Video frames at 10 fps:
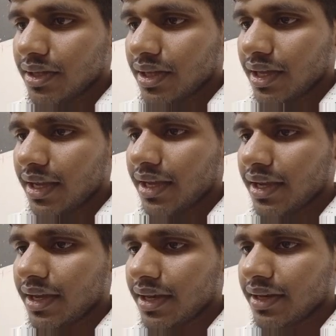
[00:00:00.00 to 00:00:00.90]

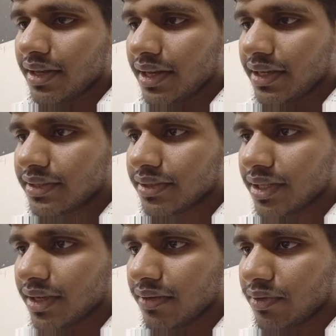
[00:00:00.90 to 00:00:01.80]
and the next
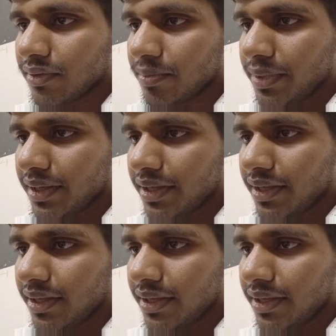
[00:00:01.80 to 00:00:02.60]
thing would be